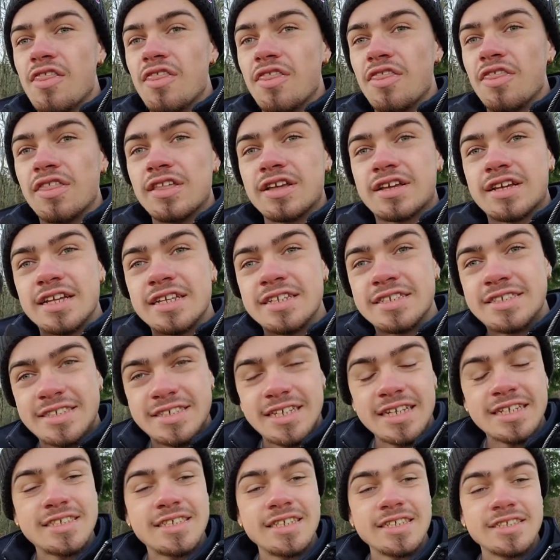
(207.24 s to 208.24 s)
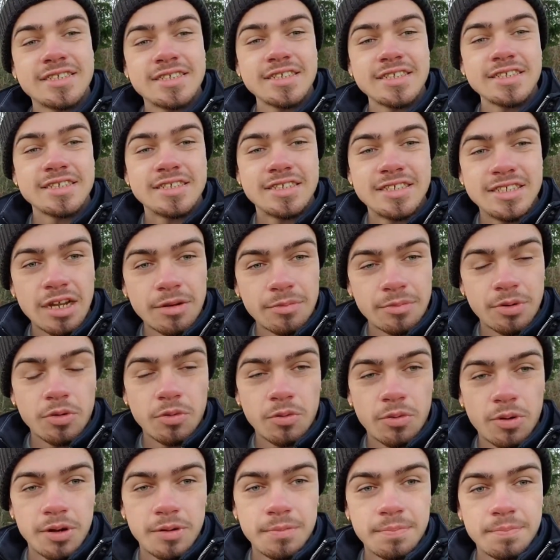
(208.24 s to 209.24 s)
consistency is number
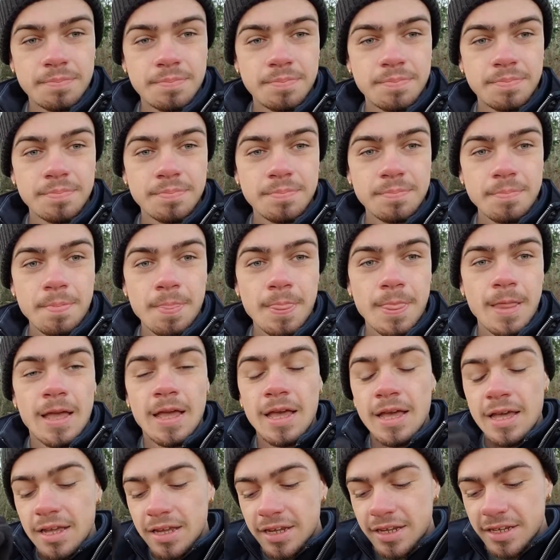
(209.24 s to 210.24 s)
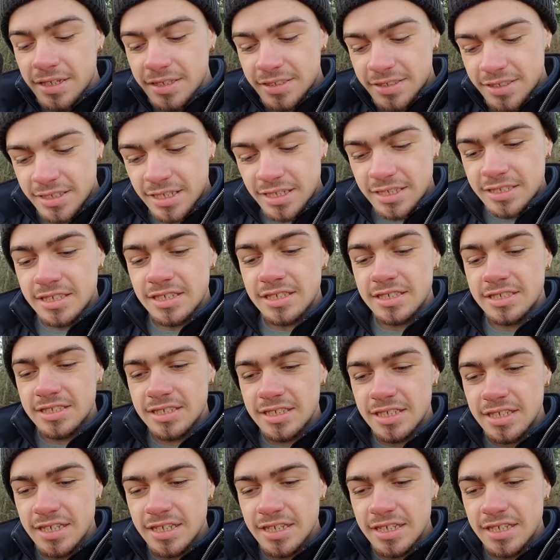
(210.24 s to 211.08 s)
one. Consistency